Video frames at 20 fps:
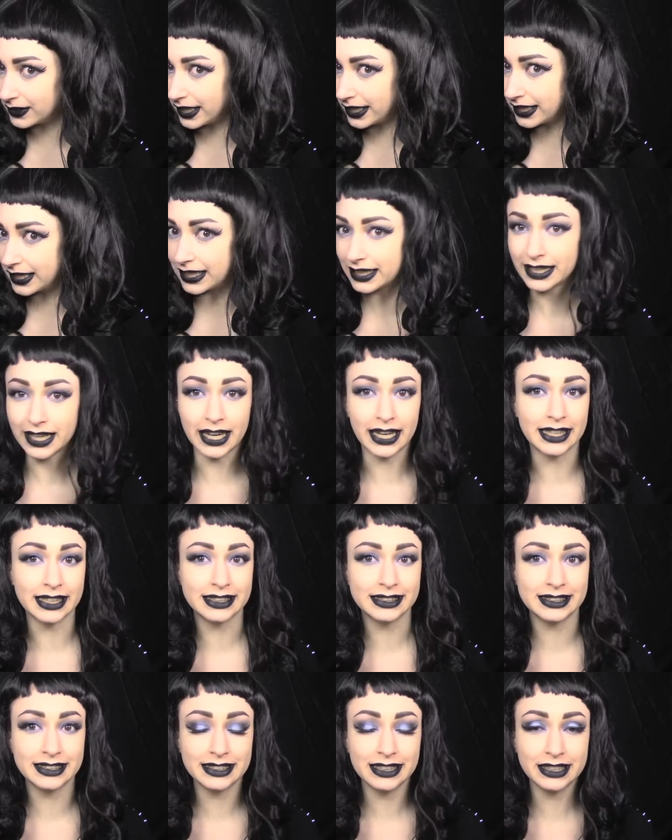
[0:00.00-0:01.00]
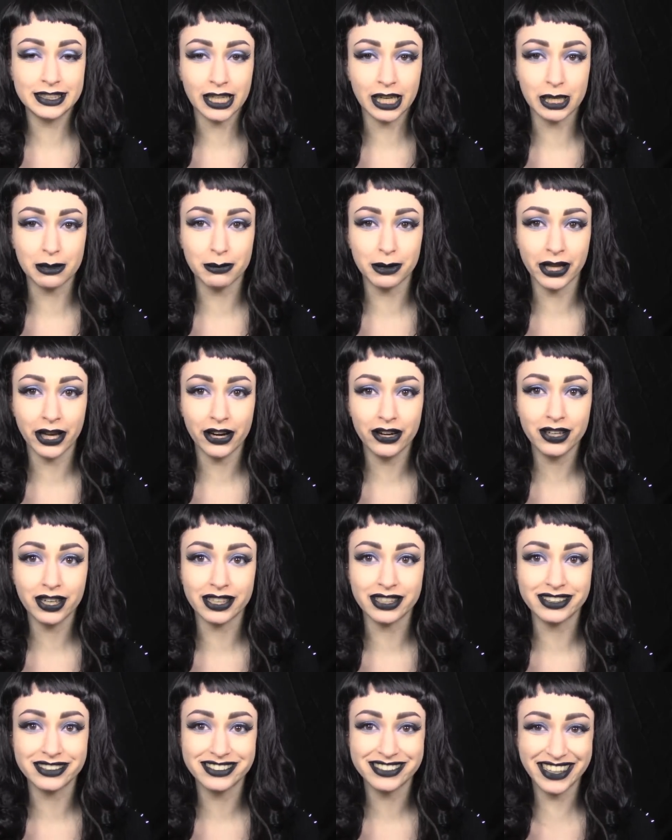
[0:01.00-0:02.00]
like I got a terrible
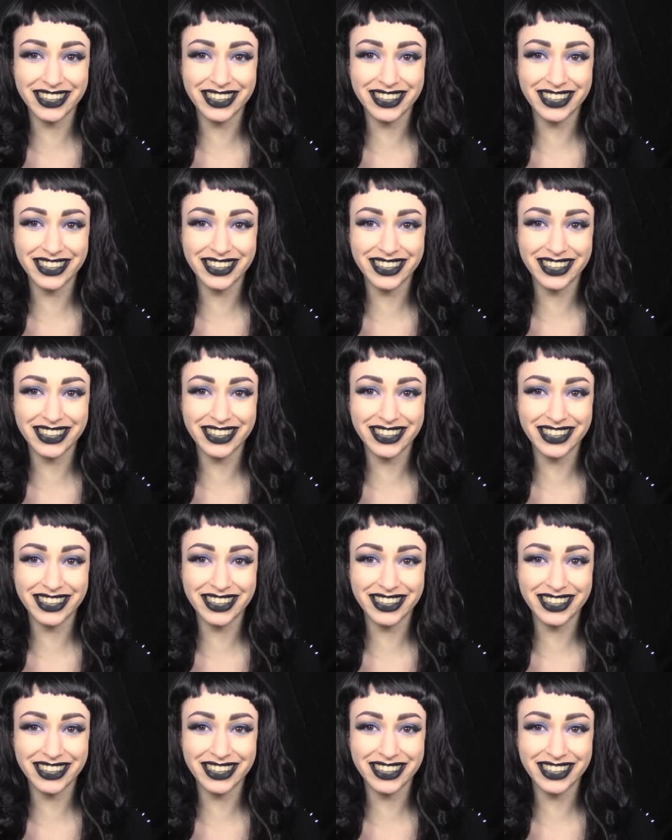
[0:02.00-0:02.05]
haircut.